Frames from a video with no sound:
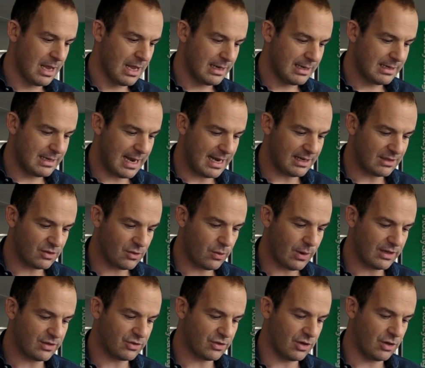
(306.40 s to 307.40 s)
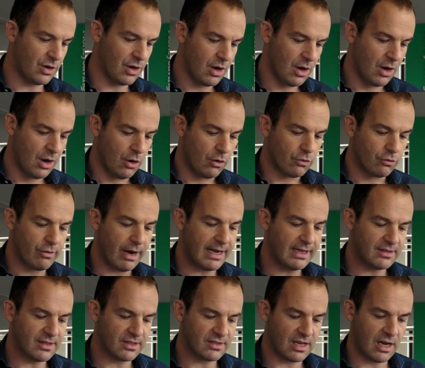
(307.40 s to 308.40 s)
Next question.
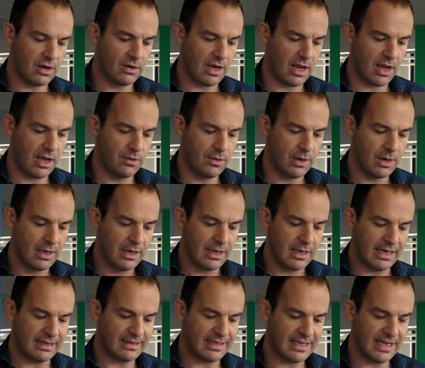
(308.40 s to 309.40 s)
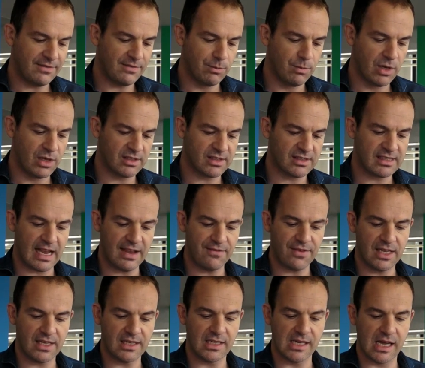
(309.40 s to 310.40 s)
Rates are so low, is it even worth
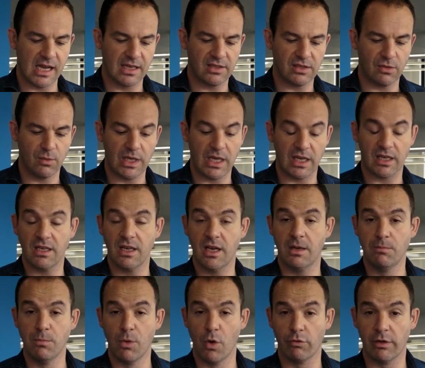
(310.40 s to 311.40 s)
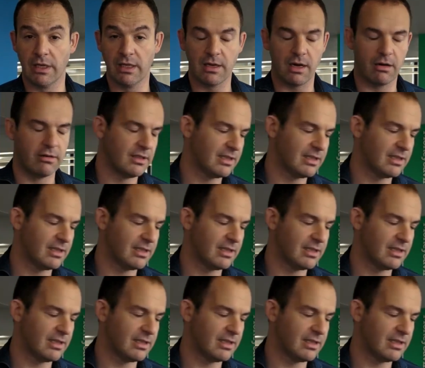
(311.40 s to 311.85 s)
saving in an ISA when I can earn more in current